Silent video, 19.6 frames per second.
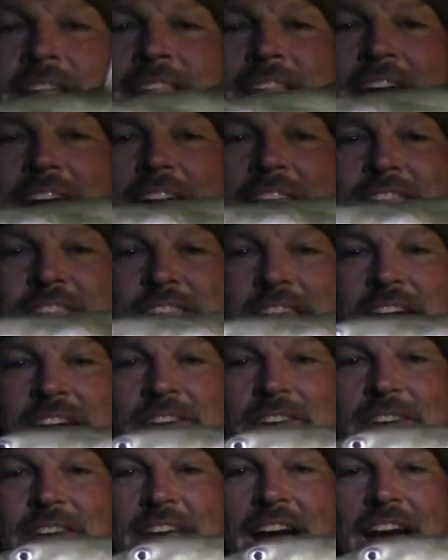at that
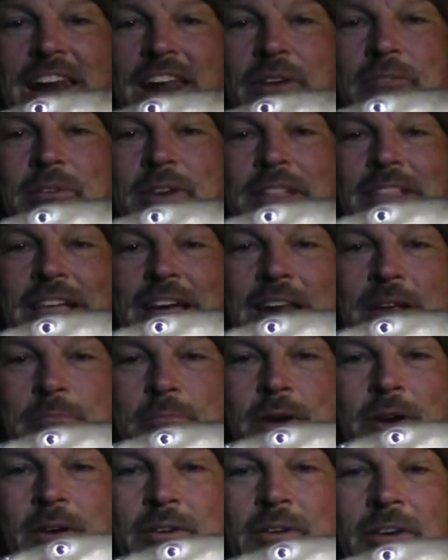channel cat. I want to let him
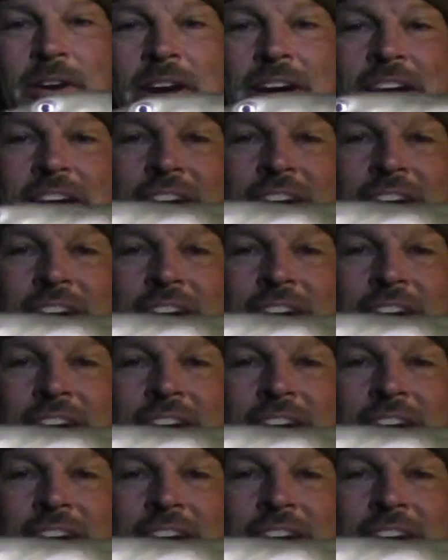go.